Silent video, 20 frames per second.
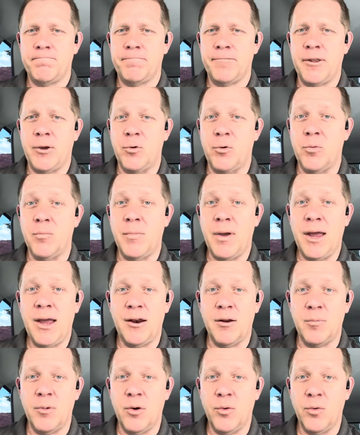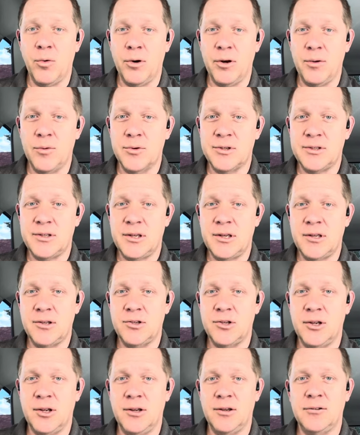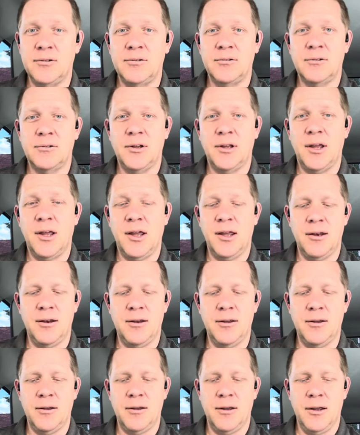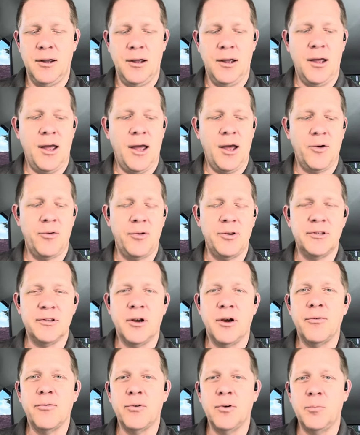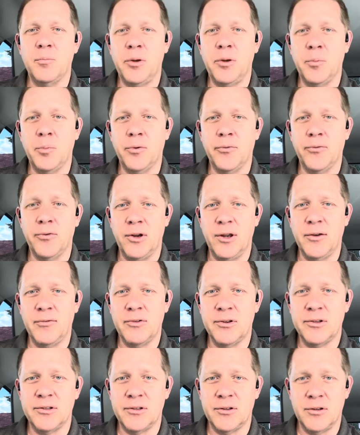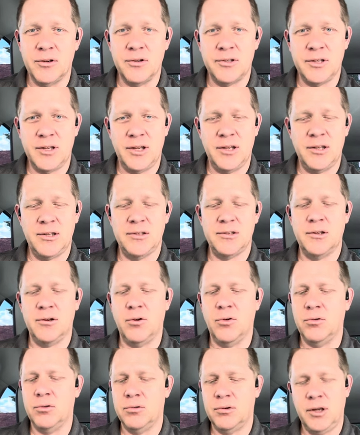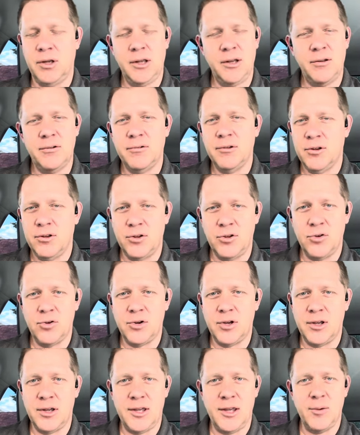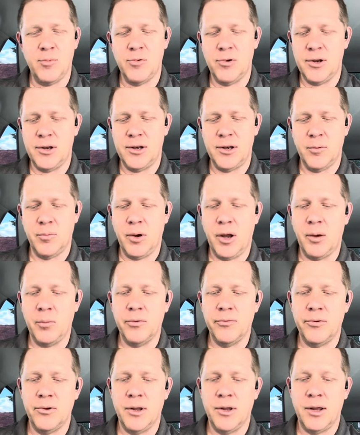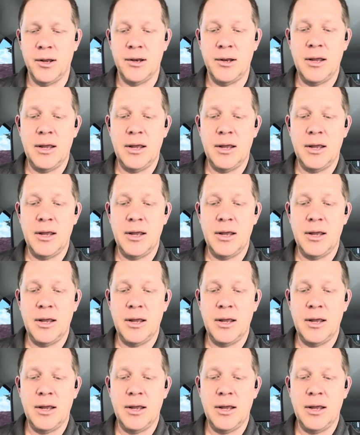They were mad about what he was teaching and how he's offering people forgiveness of their sins and all. You can keep reading the Bible for that.